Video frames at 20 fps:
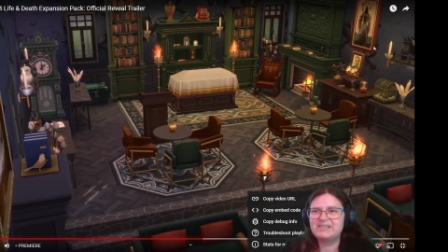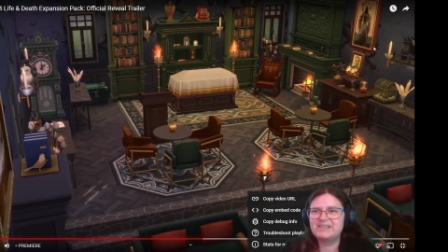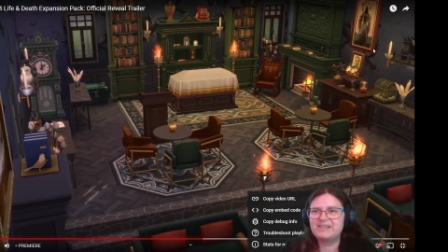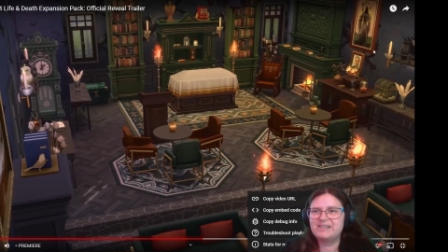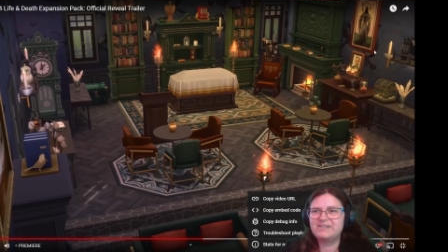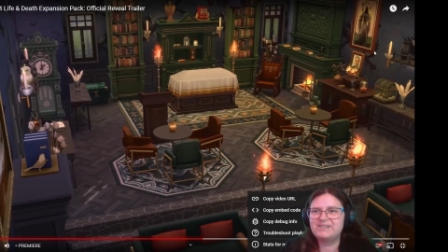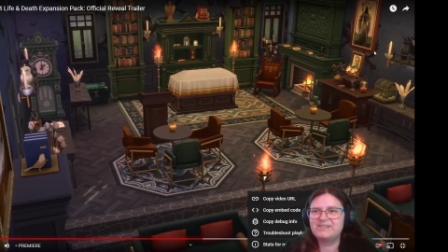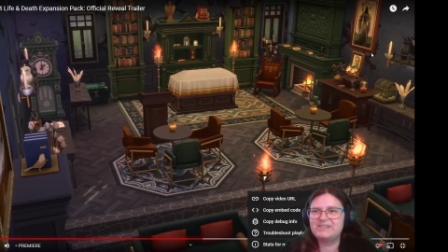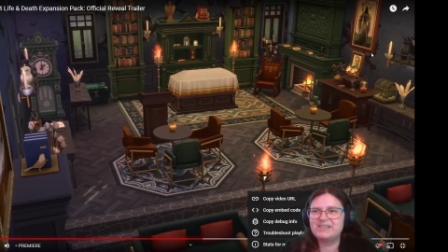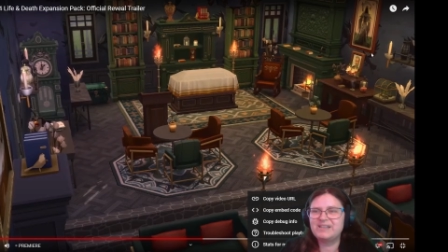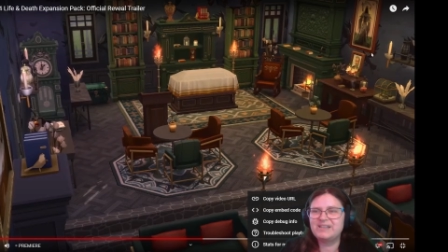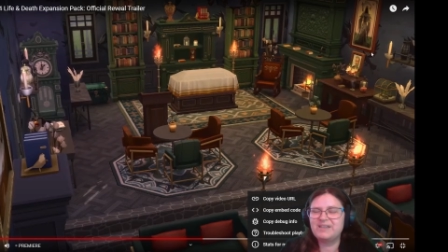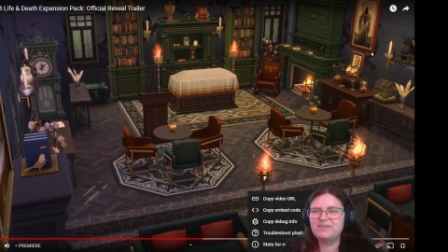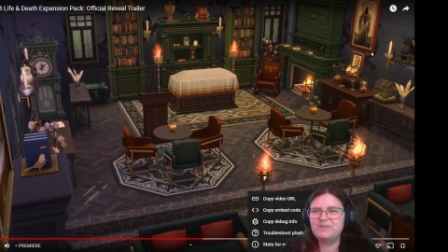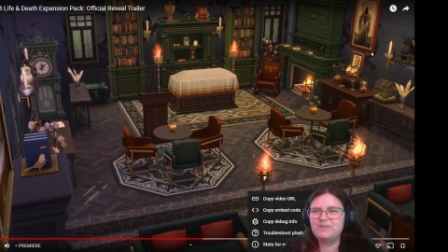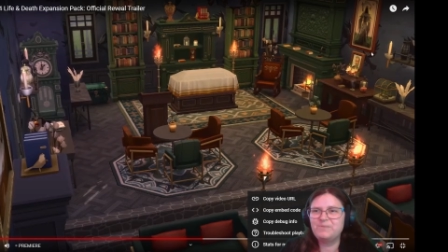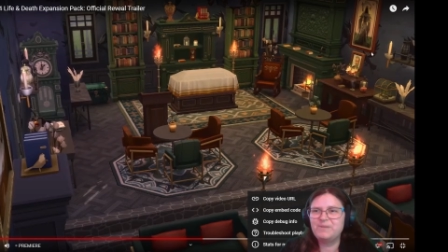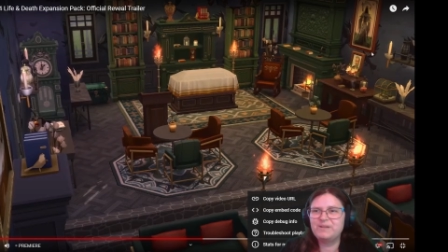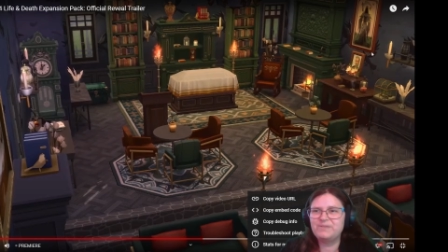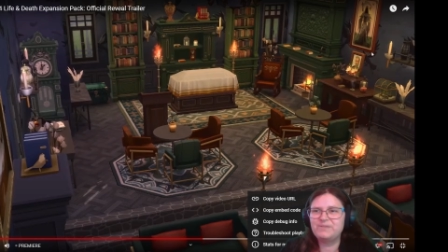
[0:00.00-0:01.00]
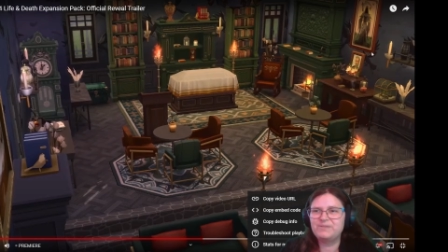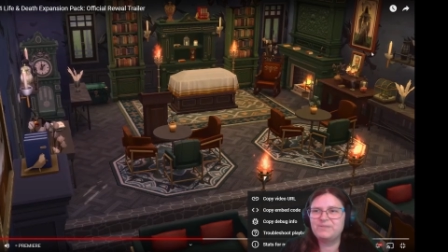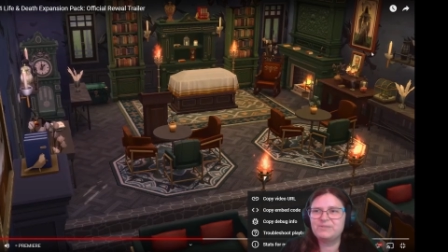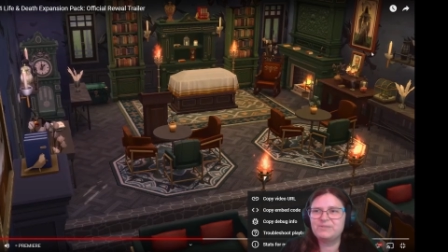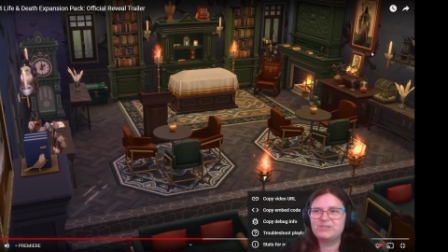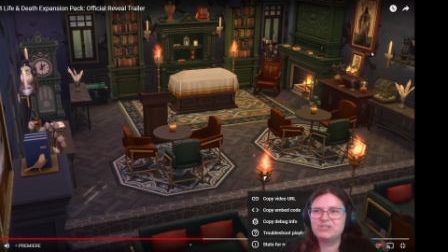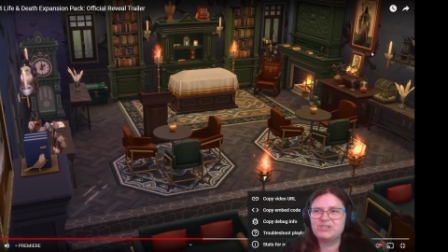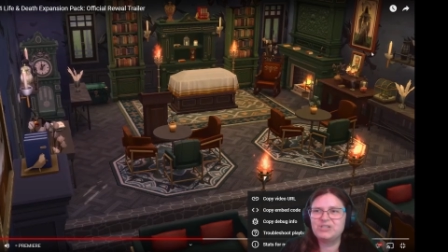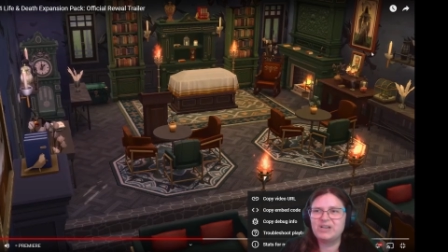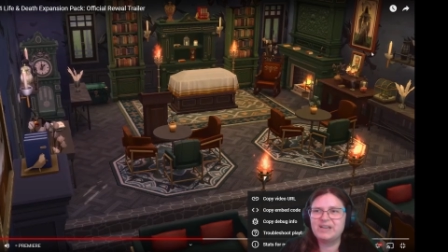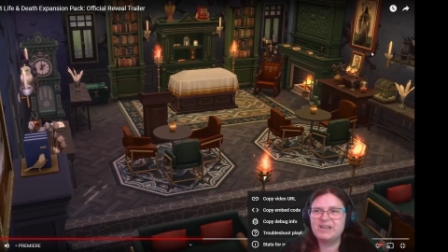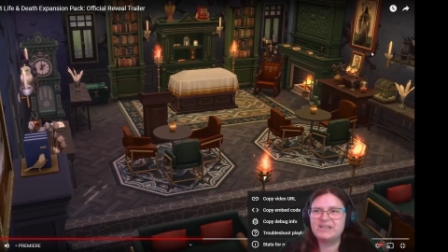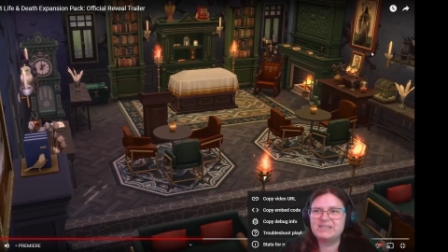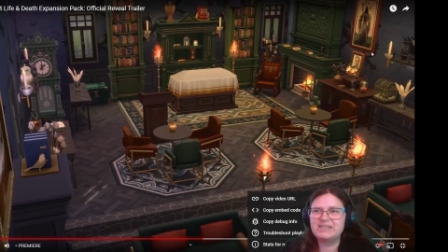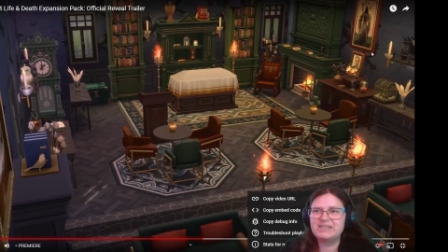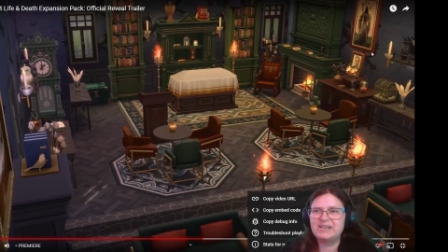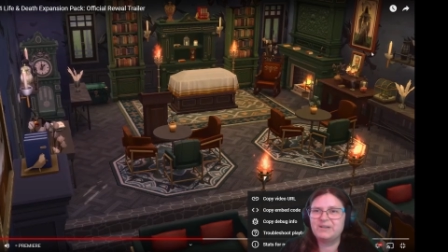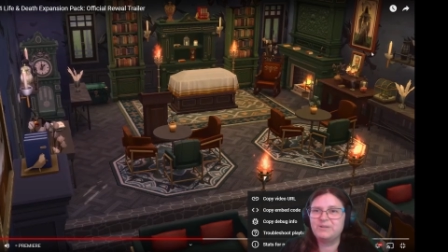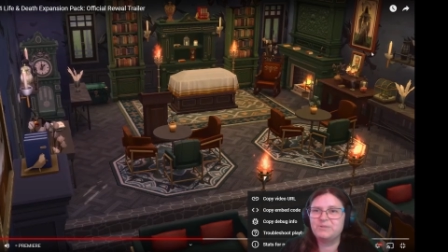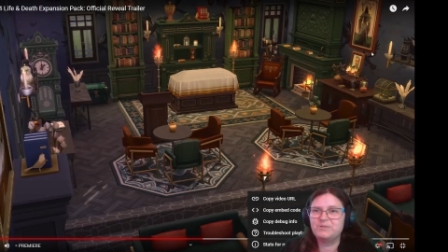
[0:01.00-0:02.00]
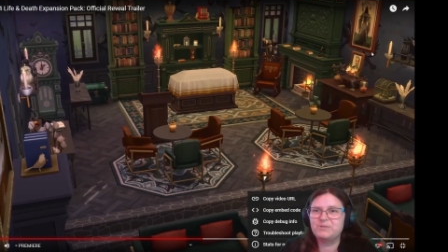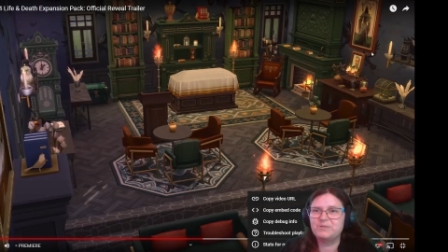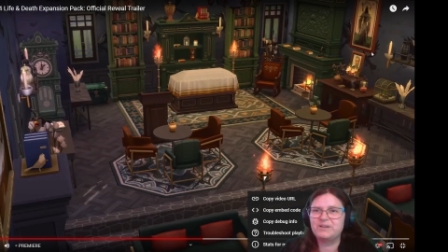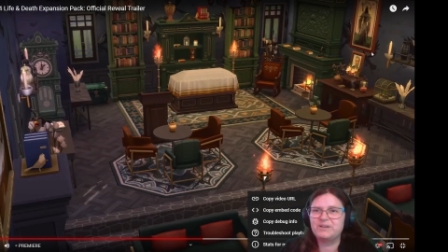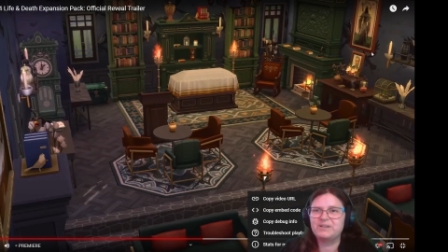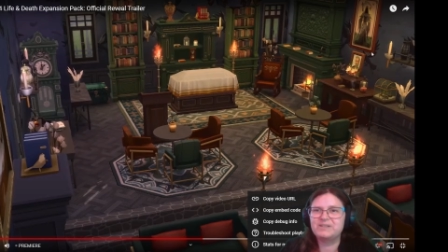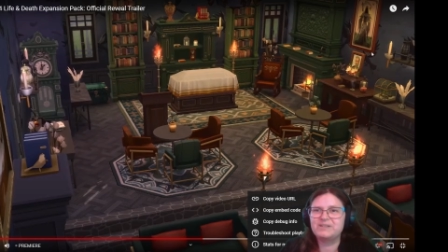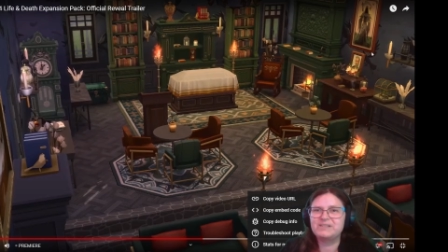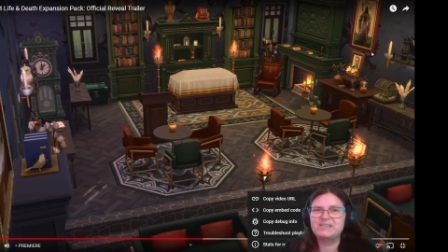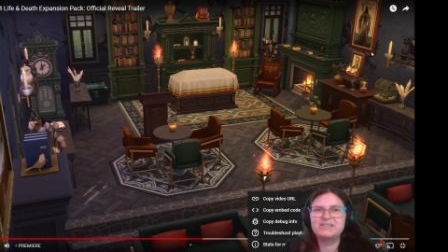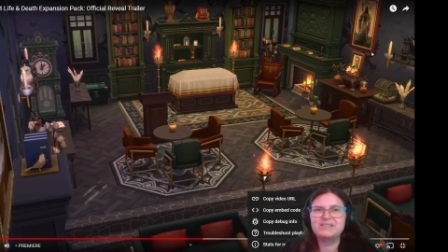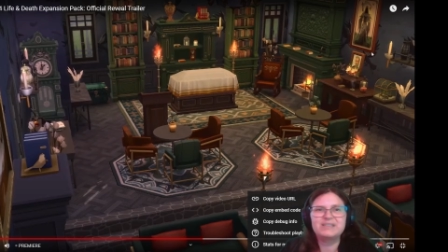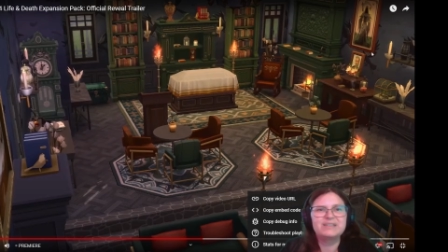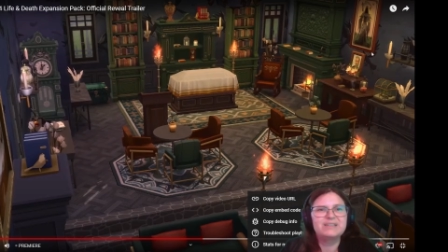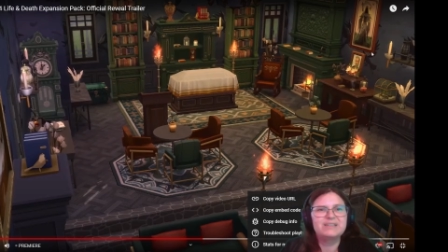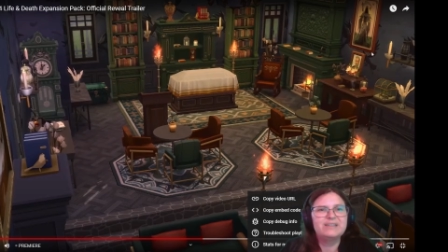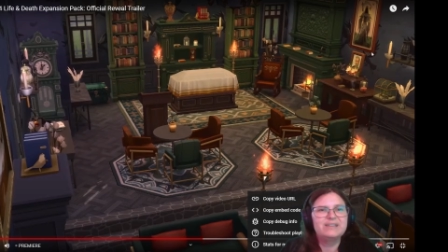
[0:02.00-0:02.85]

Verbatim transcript: there's another one of those giant tarot cards